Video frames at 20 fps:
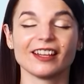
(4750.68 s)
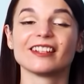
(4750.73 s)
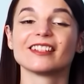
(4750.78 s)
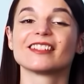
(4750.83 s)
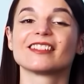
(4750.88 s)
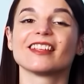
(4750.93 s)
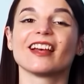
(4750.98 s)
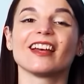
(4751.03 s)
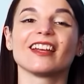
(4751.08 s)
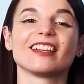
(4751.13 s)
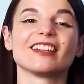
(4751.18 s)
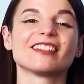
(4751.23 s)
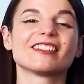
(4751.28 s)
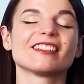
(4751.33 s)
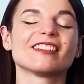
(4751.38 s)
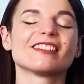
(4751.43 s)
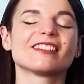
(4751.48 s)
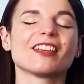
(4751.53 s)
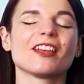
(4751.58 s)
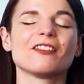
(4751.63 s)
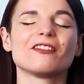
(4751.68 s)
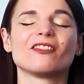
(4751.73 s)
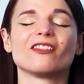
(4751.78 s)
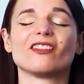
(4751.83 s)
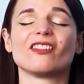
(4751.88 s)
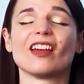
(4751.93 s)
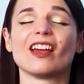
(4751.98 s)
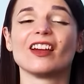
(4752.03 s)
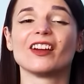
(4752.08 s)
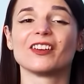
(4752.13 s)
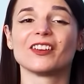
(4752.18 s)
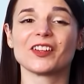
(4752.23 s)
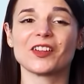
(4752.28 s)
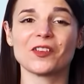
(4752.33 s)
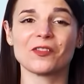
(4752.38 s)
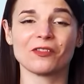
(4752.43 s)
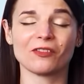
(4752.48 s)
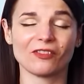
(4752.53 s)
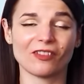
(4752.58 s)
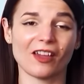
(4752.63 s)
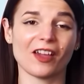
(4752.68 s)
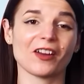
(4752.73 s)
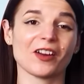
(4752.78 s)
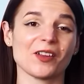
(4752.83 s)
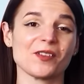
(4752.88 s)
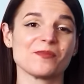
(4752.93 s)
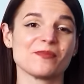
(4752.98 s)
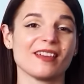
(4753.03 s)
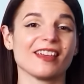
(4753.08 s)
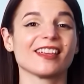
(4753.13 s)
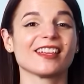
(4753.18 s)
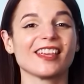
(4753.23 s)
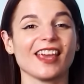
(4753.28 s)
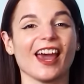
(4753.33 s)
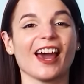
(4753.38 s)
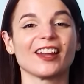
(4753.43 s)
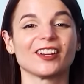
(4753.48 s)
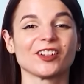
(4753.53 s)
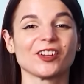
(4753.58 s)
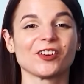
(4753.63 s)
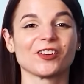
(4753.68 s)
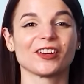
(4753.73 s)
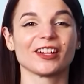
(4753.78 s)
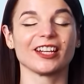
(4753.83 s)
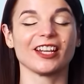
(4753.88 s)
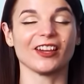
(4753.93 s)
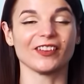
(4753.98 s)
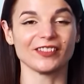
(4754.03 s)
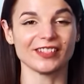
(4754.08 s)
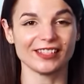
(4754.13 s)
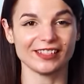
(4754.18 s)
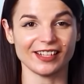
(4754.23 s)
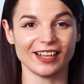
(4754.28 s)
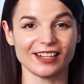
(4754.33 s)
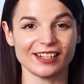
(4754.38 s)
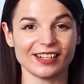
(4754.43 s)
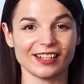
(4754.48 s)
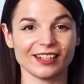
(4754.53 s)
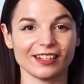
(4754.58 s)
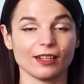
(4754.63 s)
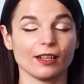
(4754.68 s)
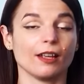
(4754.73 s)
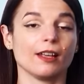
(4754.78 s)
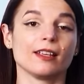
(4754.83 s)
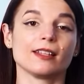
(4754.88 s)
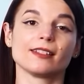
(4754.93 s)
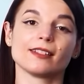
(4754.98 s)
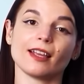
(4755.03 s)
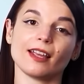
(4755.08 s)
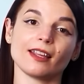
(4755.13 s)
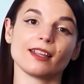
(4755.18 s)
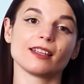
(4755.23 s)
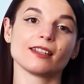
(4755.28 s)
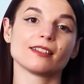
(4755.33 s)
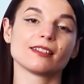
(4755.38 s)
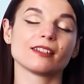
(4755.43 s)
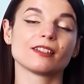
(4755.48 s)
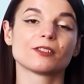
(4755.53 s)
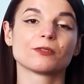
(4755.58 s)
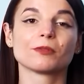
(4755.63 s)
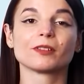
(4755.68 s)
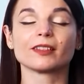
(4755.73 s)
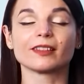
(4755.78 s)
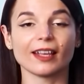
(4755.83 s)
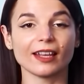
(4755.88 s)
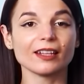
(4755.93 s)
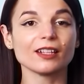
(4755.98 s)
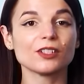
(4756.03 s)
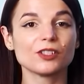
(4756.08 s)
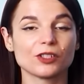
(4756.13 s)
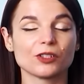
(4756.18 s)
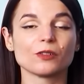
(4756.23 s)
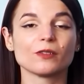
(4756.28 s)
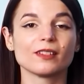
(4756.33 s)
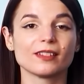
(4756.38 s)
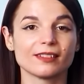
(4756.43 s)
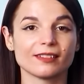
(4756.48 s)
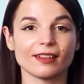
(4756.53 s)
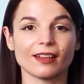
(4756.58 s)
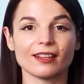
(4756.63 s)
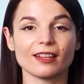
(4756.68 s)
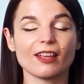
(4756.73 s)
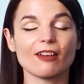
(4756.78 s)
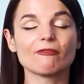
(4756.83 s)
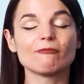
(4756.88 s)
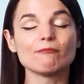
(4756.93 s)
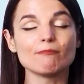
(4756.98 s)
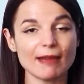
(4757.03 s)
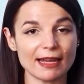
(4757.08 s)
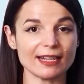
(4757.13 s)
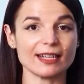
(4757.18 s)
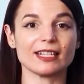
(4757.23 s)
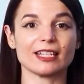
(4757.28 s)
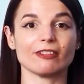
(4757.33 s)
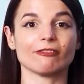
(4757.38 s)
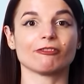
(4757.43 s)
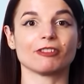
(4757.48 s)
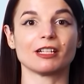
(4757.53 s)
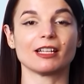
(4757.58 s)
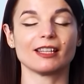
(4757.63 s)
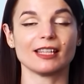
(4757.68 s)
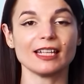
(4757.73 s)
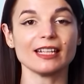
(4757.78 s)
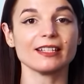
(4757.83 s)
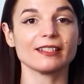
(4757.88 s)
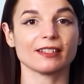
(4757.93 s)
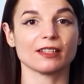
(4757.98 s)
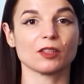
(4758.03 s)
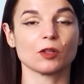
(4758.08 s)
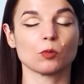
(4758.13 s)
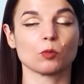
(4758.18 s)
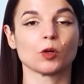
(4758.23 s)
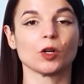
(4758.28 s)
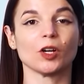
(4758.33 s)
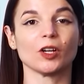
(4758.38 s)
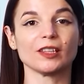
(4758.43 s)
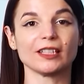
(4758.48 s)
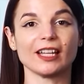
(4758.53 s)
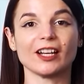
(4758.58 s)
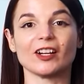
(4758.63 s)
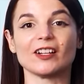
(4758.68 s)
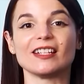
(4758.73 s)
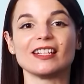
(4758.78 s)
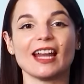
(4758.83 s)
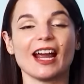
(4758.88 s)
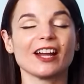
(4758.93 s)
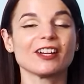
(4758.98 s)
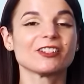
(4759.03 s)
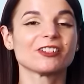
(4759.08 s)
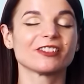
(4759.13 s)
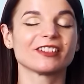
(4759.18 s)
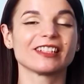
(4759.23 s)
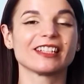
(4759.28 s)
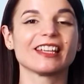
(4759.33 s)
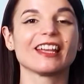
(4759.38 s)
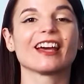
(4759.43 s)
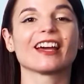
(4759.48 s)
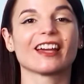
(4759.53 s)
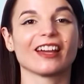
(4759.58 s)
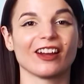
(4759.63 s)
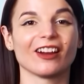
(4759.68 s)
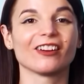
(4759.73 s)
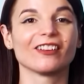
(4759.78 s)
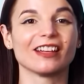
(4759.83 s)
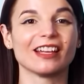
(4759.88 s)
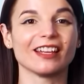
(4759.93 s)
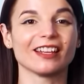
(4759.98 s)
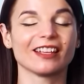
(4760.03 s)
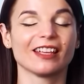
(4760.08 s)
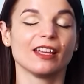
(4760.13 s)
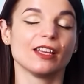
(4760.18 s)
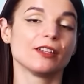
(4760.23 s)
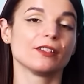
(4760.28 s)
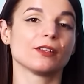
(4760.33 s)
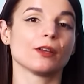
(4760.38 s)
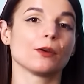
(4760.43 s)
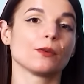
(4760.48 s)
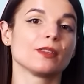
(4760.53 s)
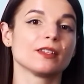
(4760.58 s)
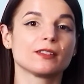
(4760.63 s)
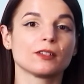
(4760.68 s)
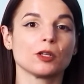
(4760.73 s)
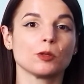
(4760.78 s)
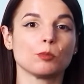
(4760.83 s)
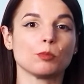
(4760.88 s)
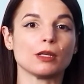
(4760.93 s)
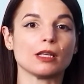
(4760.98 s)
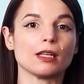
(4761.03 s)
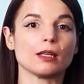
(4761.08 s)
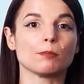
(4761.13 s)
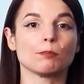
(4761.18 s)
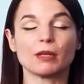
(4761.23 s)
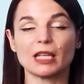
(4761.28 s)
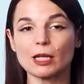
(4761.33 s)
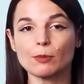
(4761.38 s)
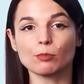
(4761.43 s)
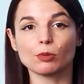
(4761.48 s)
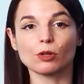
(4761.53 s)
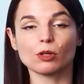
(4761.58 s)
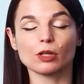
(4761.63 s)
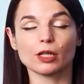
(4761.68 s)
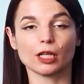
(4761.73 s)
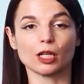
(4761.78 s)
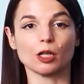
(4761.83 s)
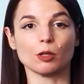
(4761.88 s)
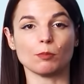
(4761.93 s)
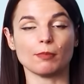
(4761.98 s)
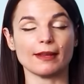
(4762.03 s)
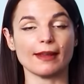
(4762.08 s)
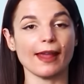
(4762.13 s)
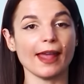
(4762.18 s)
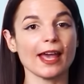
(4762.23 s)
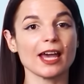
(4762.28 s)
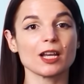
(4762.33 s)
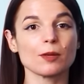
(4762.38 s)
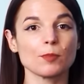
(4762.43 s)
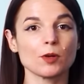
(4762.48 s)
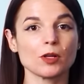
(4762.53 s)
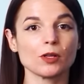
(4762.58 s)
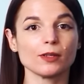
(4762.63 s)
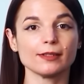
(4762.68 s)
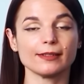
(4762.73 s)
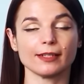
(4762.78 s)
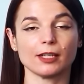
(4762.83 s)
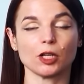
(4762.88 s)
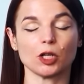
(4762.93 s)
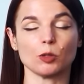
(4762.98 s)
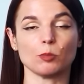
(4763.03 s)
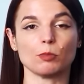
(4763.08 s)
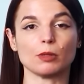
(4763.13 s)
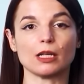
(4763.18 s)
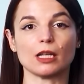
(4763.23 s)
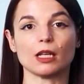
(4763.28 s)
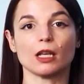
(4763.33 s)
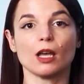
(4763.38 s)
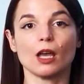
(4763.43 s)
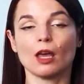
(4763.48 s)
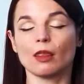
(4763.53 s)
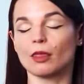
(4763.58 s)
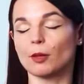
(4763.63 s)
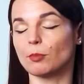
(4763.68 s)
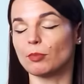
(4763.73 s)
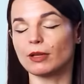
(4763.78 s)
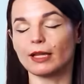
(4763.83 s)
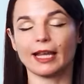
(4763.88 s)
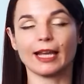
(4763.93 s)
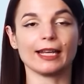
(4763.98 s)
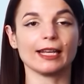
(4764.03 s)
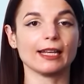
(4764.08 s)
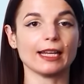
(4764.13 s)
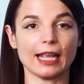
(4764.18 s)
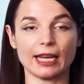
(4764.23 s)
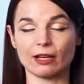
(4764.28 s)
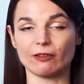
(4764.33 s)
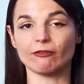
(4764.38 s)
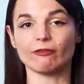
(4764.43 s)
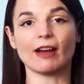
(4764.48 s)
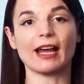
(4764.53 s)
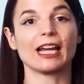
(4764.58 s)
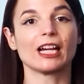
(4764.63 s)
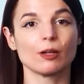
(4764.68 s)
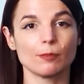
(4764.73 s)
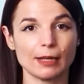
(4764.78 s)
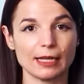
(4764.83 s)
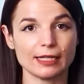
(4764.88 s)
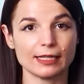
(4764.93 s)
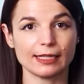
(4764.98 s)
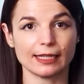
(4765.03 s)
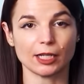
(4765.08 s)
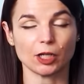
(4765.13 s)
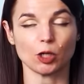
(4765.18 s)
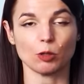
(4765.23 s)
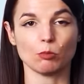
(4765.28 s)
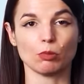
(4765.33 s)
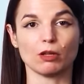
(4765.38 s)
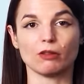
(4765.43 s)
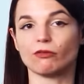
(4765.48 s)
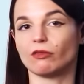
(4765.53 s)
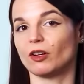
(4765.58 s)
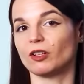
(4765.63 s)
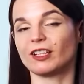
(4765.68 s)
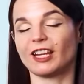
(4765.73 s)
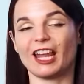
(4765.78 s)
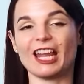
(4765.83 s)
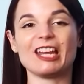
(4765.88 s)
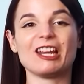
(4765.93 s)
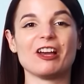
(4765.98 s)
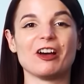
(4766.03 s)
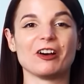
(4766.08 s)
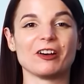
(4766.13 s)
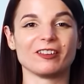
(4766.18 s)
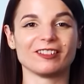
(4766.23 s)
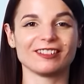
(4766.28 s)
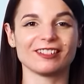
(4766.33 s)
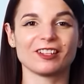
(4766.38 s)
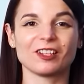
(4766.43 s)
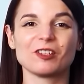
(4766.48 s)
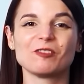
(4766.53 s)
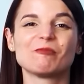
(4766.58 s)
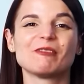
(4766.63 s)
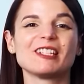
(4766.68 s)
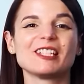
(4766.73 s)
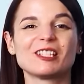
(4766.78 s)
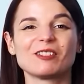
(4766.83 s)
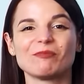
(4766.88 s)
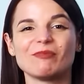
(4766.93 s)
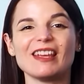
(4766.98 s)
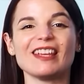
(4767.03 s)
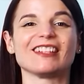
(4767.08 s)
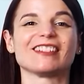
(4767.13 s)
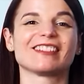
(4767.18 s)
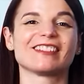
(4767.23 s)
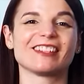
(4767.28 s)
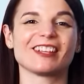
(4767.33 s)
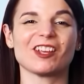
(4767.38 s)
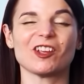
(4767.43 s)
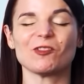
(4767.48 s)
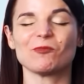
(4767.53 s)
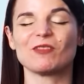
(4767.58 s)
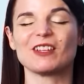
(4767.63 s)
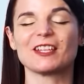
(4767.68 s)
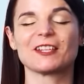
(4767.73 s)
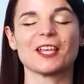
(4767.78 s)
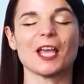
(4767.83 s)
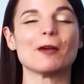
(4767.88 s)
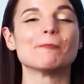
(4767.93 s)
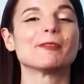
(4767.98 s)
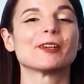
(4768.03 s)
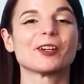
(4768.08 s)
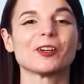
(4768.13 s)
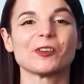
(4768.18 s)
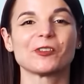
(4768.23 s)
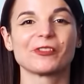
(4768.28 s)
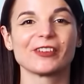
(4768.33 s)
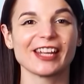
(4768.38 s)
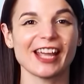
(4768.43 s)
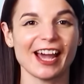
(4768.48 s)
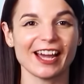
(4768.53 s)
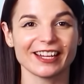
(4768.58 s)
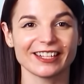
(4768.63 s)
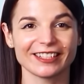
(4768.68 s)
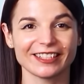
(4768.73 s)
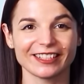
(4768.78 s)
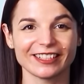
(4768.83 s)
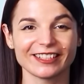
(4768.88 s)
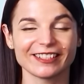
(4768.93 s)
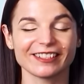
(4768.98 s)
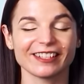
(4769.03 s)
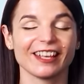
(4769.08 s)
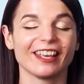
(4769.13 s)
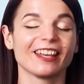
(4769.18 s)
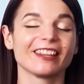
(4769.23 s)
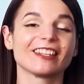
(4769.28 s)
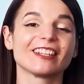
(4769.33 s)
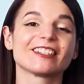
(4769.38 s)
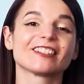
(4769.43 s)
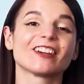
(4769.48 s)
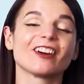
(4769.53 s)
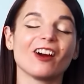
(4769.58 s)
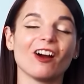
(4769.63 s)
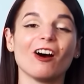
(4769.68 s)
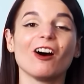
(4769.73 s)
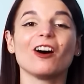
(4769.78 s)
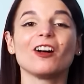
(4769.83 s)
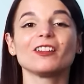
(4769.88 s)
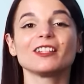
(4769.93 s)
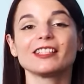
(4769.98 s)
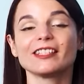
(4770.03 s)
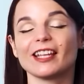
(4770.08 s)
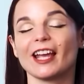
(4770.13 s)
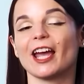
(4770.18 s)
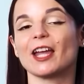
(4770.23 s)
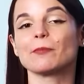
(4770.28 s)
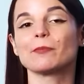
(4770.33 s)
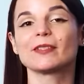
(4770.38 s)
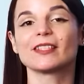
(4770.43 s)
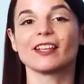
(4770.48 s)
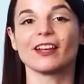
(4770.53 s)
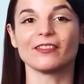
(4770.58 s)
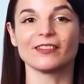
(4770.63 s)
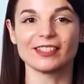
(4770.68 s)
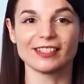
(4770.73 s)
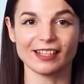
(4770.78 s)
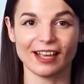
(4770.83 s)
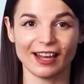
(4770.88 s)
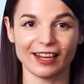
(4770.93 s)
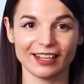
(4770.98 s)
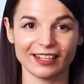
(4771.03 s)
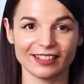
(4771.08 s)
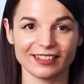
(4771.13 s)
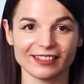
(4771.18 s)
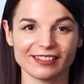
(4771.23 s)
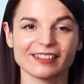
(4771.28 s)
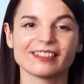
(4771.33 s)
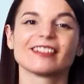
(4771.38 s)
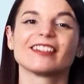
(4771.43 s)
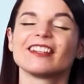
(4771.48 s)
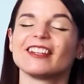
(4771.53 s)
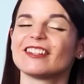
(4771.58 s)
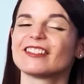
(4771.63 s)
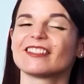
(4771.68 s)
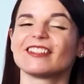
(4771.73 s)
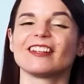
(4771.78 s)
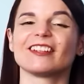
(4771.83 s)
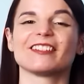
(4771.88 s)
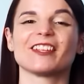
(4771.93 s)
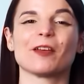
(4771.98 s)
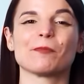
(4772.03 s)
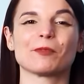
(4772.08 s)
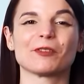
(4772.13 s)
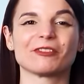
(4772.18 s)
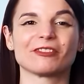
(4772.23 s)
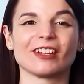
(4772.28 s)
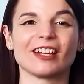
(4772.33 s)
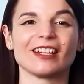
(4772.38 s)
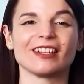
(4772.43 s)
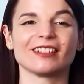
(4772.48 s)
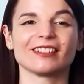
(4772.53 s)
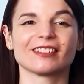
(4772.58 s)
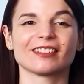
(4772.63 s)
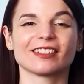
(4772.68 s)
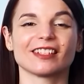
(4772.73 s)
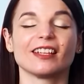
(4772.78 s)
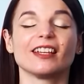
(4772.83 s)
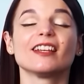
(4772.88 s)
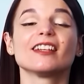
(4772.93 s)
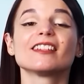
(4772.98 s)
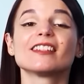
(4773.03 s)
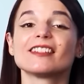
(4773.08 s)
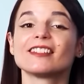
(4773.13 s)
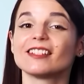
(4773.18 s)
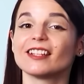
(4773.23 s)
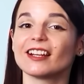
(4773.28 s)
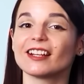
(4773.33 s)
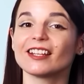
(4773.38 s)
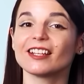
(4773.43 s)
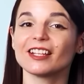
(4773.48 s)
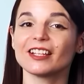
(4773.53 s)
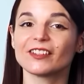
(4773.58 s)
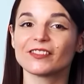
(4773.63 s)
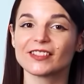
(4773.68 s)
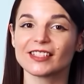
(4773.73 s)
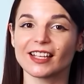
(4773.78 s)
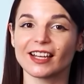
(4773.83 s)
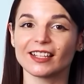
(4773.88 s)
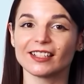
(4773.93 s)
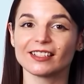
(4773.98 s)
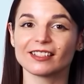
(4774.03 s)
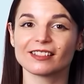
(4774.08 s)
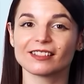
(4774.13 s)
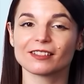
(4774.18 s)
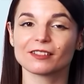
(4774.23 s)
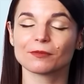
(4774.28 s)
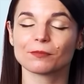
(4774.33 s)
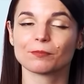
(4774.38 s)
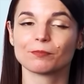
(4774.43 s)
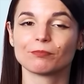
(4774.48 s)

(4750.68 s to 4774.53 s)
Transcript: Science is a very, very big category of study. Science is related to the study of many different things in the world that are naturally occurring. So this could be people, it could be animals, it could be the planet and environment, it could be volcanoes, it could be space, it could be chemical reactions. These are all types of science. Here's an example phrase. Study of science.